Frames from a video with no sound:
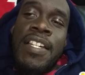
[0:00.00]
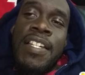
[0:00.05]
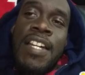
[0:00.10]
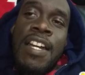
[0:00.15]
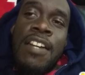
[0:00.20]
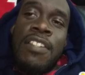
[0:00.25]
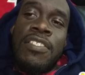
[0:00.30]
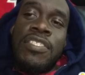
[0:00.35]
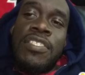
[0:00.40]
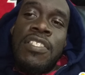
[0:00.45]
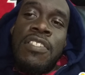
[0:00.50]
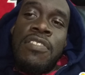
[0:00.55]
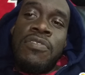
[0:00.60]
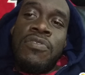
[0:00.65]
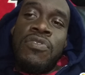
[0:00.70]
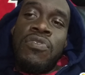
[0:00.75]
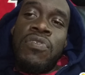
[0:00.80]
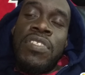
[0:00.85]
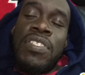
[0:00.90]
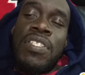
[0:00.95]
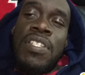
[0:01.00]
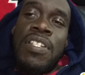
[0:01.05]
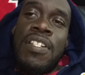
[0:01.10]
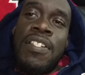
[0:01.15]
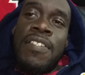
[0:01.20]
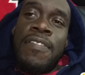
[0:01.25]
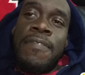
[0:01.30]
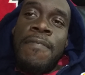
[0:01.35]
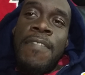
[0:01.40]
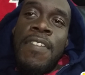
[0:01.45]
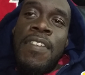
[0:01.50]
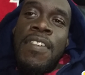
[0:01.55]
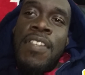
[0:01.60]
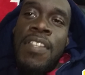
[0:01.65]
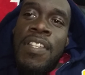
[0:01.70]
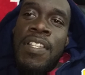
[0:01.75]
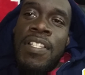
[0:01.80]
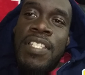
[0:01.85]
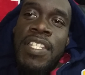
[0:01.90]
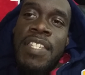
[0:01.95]
Also, you can
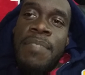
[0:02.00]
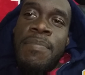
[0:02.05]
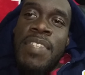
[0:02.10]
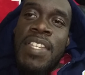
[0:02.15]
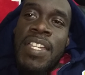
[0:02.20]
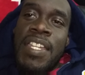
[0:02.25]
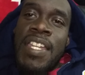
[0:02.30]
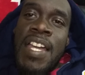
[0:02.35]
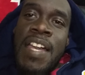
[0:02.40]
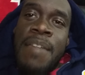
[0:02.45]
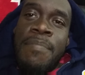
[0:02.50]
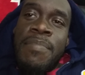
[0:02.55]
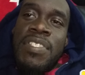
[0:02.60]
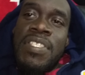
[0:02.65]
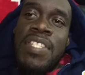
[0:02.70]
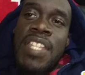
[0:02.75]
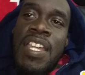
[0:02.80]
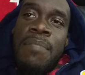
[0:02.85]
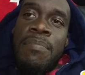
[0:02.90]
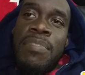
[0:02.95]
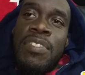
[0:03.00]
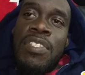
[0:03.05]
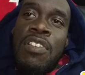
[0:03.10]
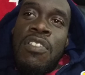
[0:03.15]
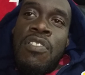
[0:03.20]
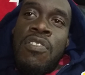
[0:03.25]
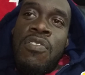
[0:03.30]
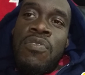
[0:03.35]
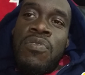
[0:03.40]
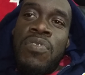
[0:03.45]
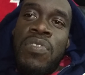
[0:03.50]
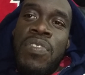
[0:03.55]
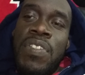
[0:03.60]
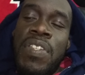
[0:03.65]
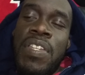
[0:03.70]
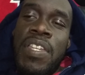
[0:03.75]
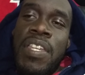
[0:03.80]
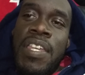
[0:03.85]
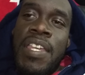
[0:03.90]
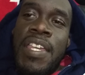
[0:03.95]
leave me a comment down below,
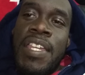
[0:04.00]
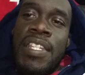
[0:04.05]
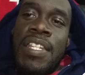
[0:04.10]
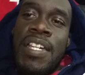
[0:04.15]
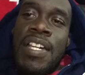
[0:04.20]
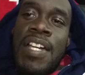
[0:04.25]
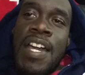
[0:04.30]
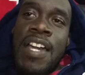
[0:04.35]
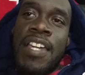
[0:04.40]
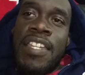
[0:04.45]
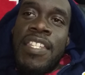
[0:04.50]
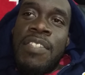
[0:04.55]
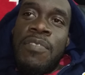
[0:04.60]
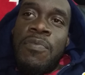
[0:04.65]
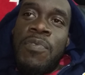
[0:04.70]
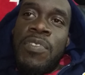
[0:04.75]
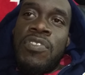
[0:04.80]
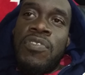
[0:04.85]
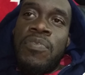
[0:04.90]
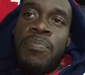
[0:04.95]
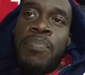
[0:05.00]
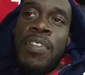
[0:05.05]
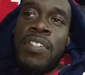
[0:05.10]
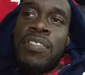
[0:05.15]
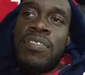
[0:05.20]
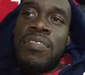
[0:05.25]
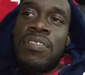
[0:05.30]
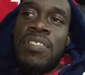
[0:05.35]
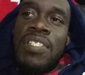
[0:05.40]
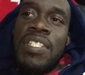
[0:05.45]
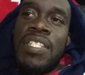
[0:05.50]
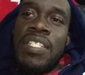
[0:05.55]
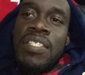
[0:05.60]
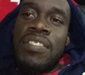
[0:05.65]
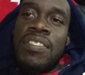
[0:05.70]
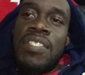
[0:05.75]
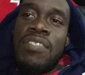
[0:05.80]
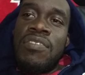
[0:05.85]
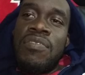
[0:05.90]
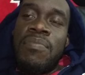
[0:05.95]
and I'll get with you personally
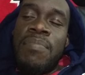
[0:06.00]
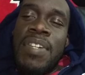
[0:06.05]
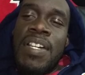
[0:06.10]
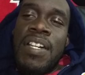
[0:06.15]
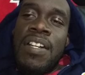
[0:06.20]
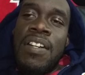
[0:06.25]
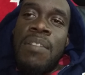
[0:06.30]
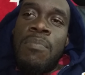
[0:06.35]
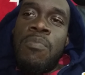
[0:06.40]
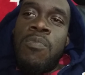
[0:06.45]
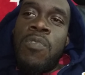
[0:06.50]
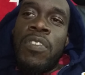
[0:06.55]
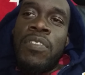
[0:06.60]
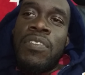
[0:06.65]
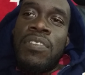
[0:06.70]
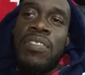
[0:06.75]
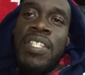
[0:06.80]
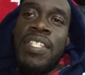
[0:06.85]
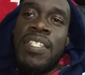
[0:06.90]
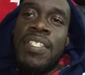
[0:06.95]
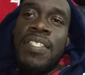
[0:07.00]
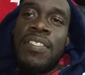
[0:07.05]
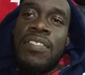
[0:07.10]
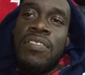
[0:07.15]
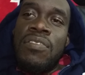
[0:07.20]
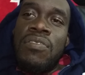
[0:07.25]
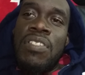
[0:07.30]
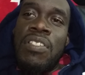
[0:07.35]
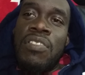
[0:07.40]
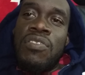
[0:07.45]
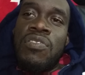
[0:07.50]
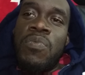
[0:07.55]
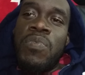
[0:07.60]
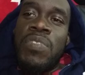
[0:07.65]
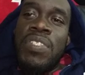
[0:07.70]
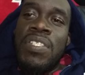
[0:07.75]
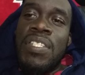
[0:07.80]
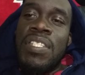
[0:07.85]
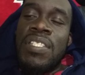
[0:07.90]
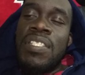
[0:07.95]
and send you my Upwork link, you know, so
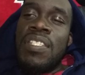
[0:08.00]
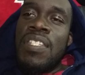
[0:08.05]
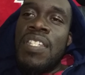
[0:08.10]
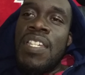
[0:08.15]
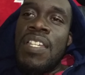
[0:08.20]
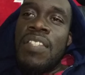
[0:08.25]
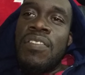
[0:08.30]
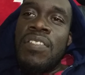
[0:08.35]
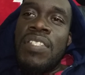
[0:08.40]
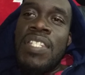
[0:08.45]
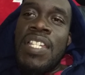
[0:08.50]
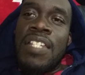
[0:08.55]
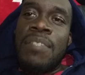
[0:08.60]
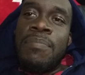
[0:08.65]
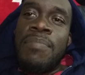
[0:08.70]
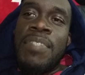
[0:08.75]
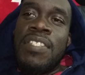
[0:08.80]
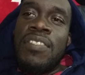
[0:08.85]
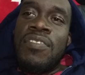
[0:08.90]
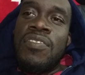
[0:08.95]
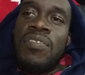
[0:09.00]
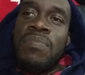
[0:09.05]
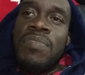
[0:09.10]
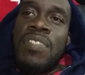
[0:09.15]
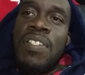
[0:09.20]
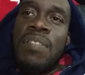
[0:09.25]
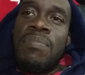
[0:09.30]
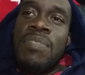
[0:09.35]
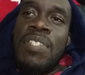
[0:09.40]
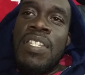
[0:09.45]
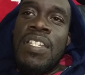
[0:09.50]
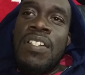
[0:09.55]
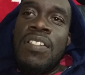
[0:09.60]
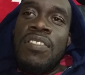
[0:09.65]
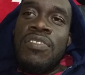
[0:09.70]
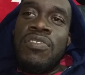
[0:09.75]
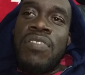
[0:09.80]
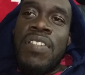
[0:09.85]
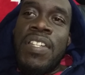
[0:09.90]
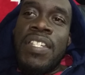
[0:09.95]
we can get together and I can make you some
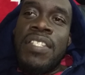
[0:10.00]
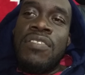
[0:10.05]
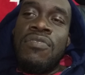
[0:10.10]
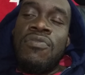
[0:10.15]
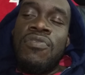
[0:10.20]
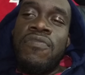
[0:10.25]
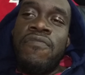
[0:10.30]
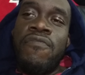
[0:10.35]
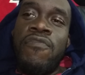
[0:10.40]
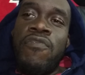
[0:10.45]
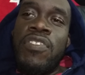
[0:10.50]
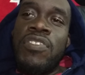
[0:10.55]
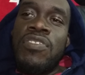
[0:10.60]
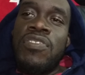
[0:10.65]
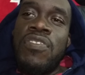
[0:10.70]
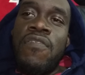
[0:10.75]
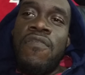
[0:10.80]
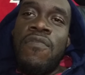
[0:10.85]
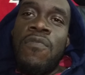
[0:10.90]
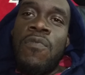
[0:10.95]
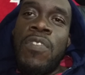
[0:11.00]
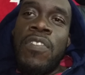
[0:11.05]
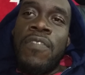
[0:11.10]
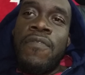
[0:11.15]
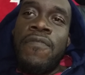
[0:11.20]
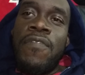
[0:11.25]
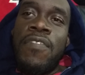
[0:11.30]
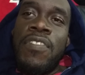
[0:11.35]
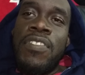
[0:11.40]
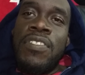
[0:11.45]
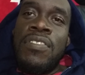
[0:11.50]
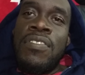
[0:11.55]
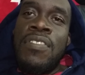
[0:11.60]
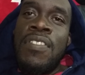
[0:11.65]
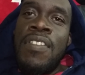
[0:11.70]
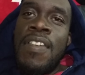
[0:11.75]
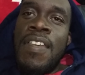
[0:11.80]
thumbnails, or I can do some voiceover work for you.